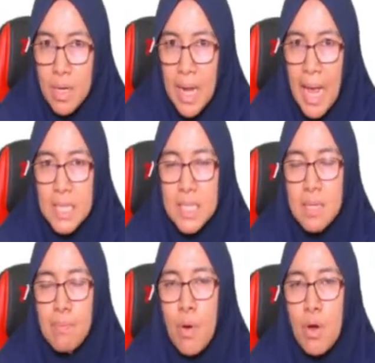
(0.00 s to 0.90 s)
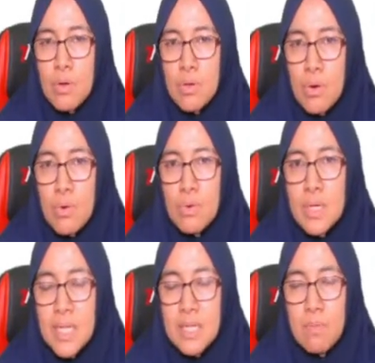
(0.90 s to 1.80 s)
At support, no
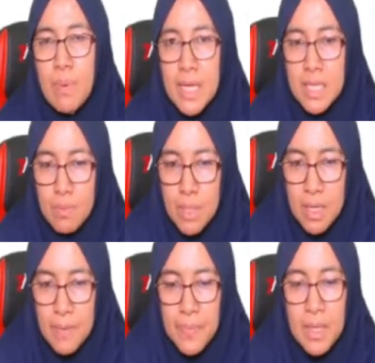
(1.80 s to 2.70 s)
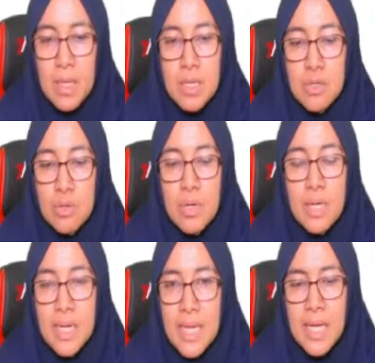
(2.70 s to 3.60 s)
displacement. So
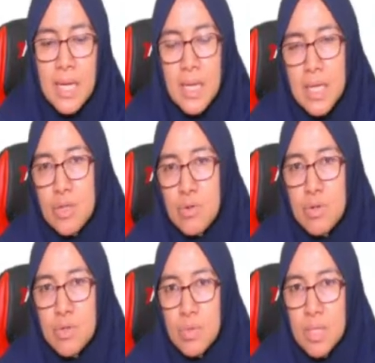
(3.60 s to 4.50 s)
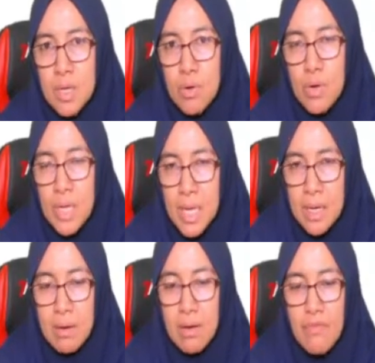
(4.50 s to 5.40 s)
D is equal to 0
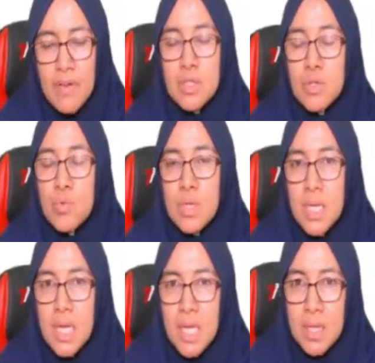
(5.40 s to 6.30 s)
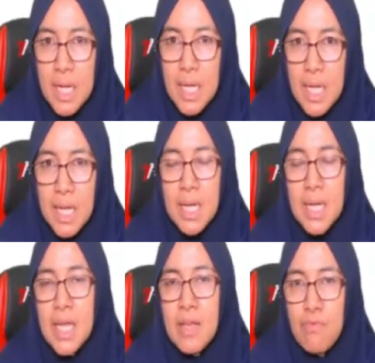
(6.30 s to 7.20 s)
here refers to D3,
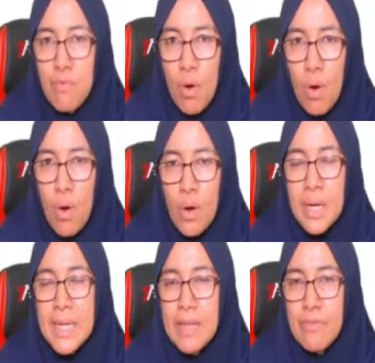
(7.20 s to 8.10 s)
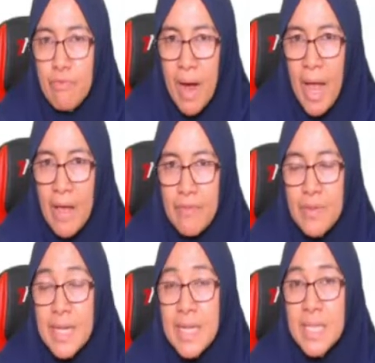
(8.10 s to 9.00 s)
D4, D5,
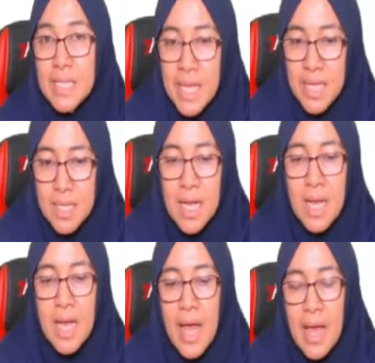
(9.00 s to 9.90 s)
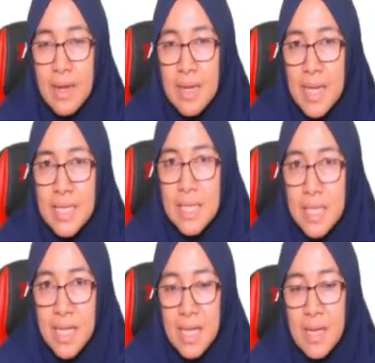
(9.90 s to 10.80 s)
D6, and this
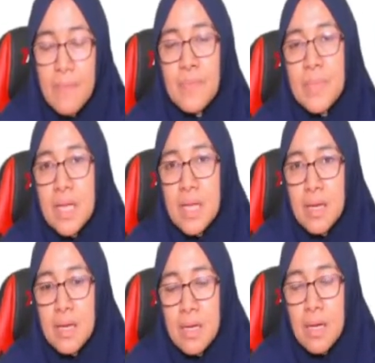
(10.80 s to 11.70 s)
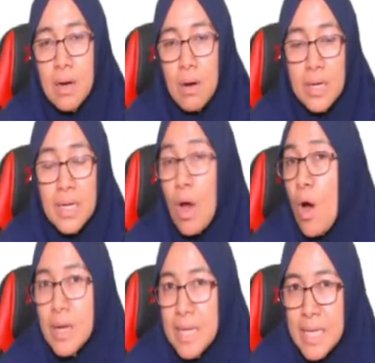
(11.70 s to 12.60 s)
D,
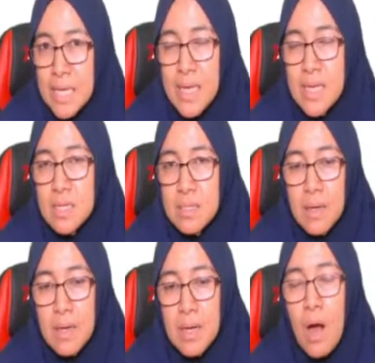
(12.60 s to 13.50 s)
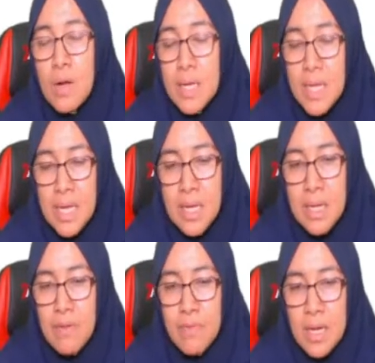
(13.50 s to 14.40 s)
all D, D3,
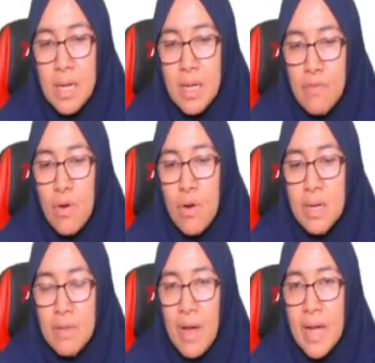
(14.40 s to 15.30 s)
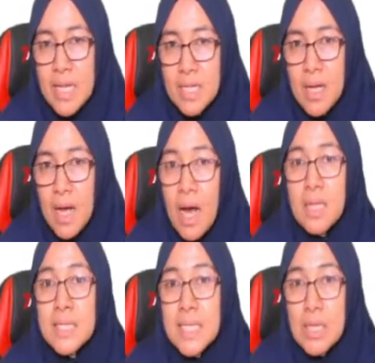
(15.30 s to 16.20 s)
D4, D5, D6 are
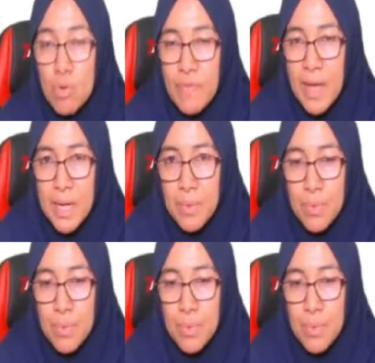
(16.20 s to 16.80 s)
0 value.